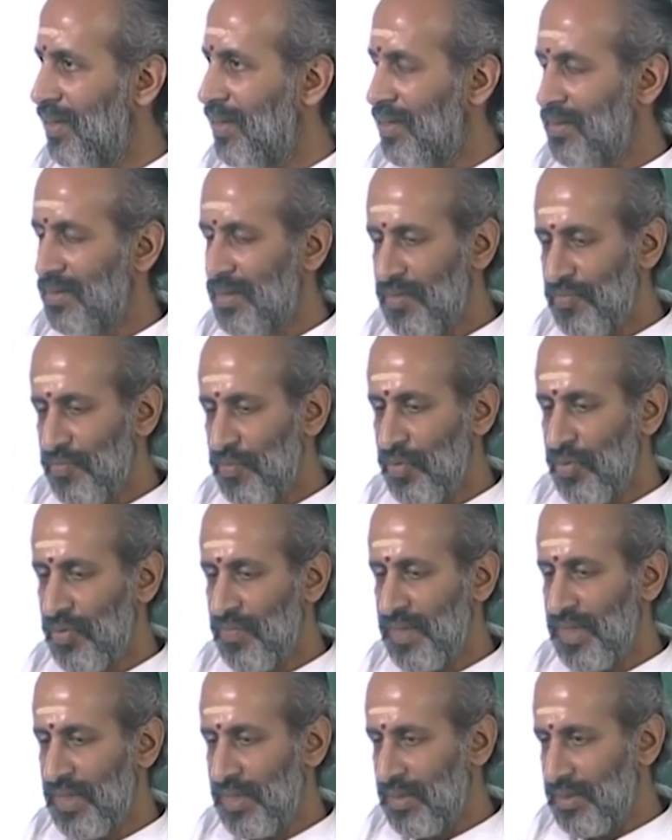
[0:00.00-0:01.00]
and therefore
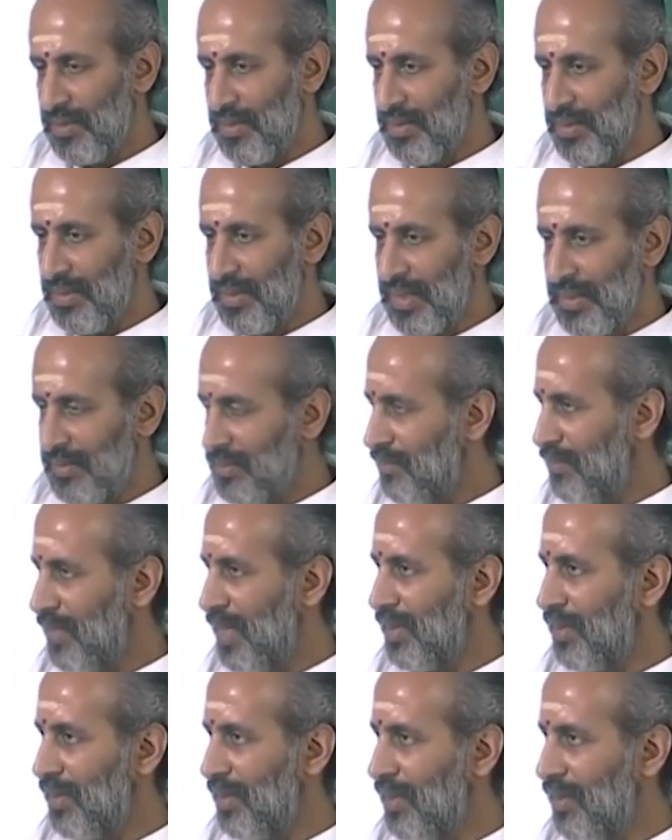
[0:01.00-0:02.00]
when it, so it does not
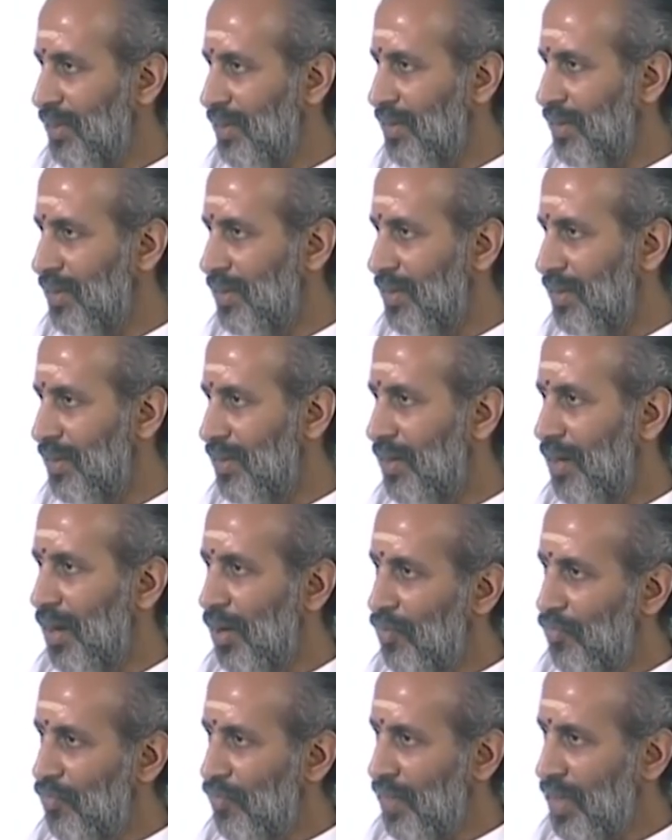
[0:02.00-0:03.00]
matter
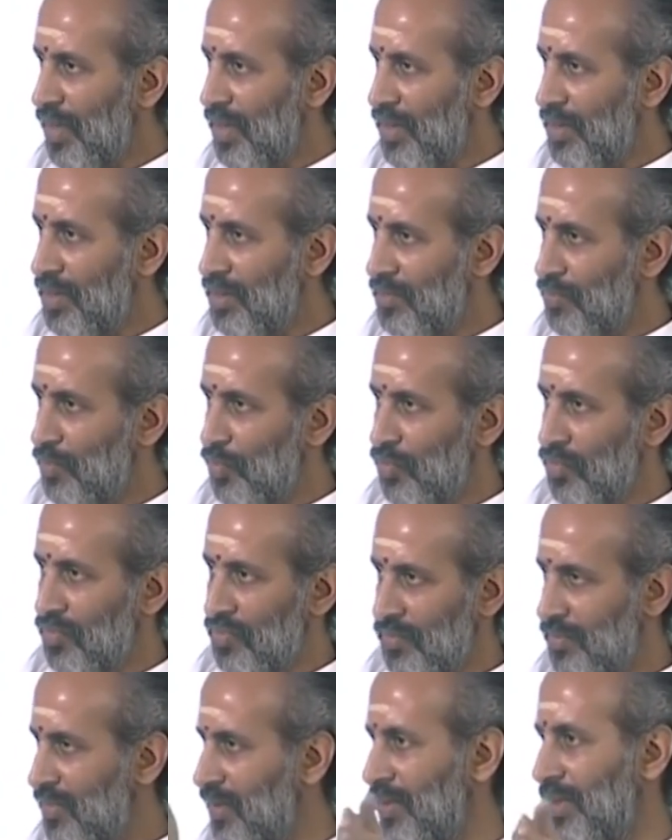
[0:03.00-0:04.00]
how far it is moved
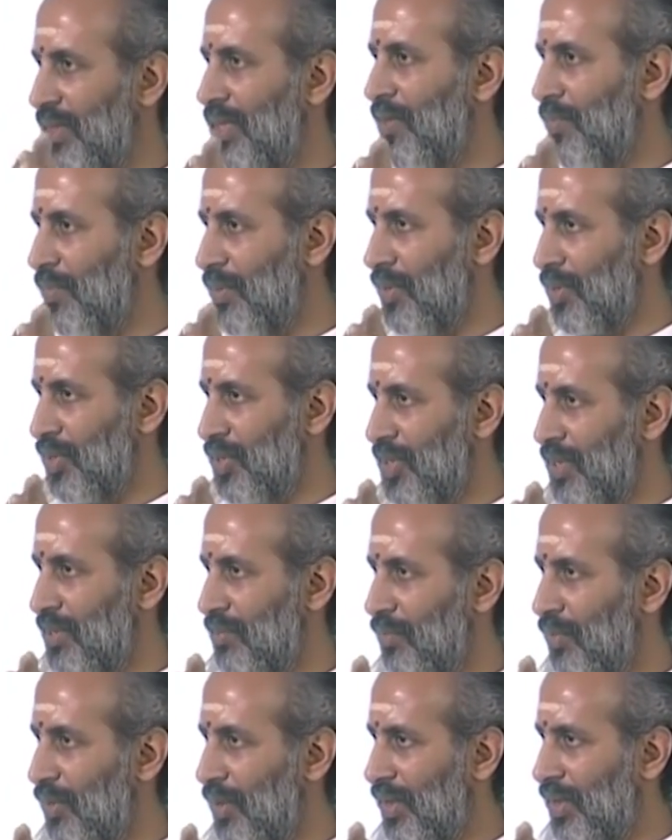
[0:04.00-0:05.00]
from the
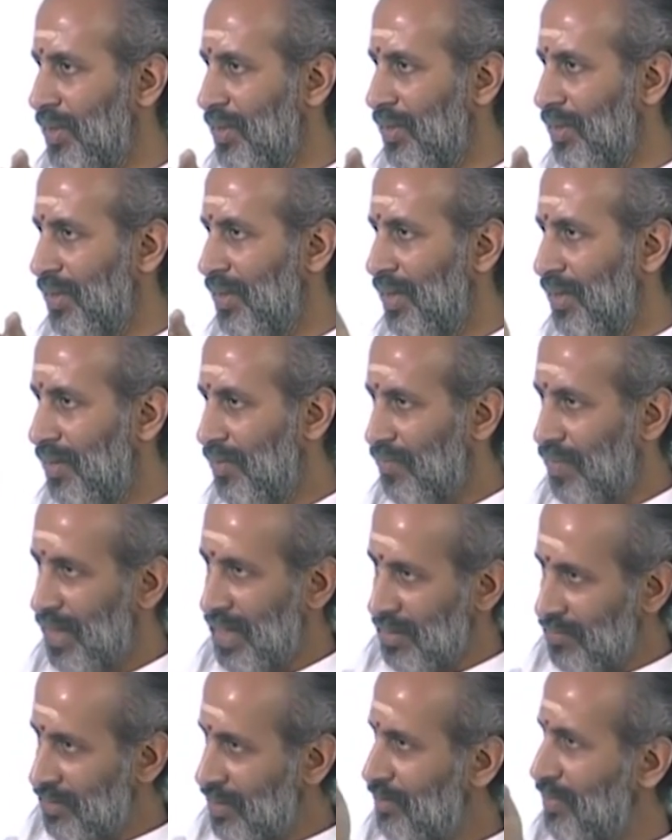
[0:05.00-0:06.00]
equinoxial point,
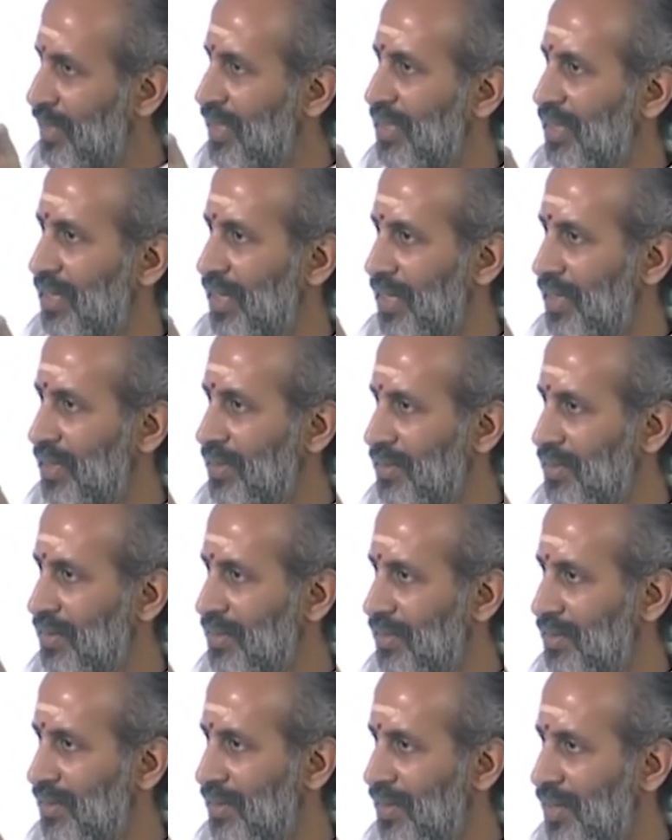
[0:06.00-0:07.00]
wherever be the rise,
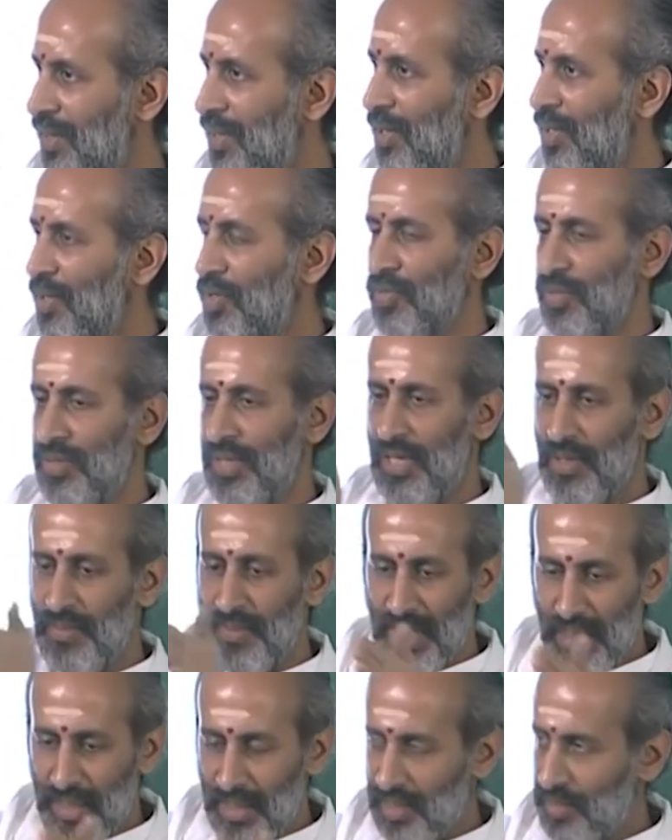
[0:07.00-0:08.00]
so there will
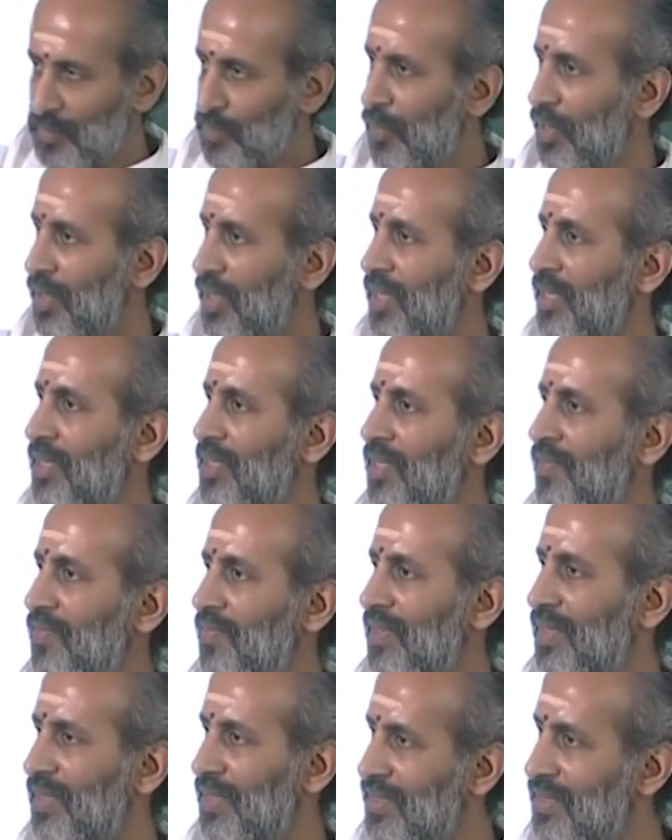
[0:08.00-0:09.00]
be a corresponding
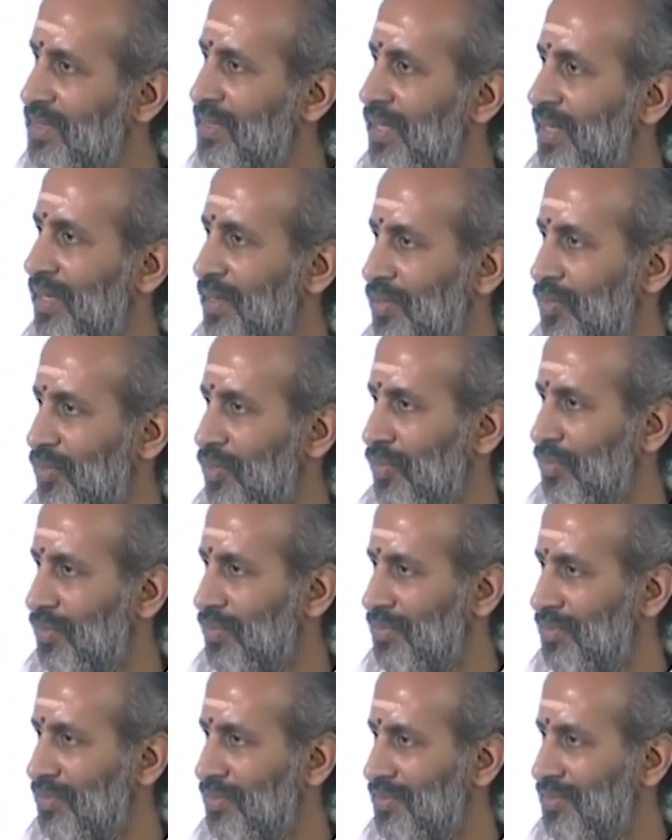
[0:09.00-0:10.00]
shift in this side also.
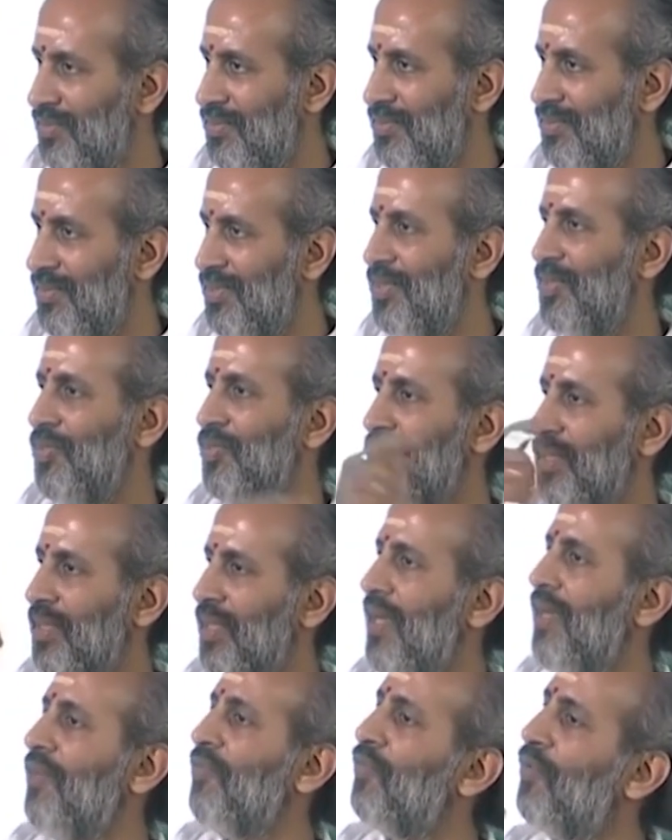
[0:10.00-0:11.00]
So and
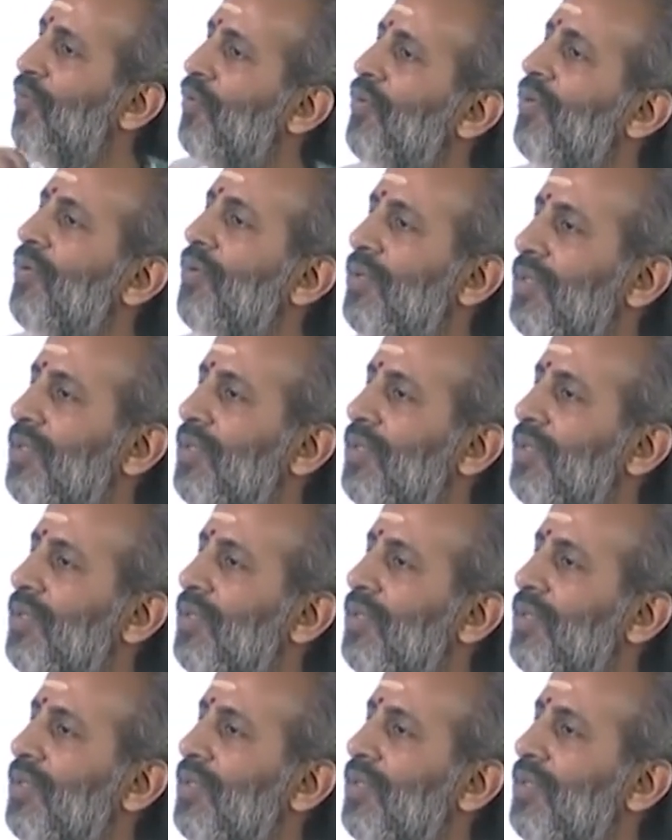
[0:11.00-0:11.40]
therefore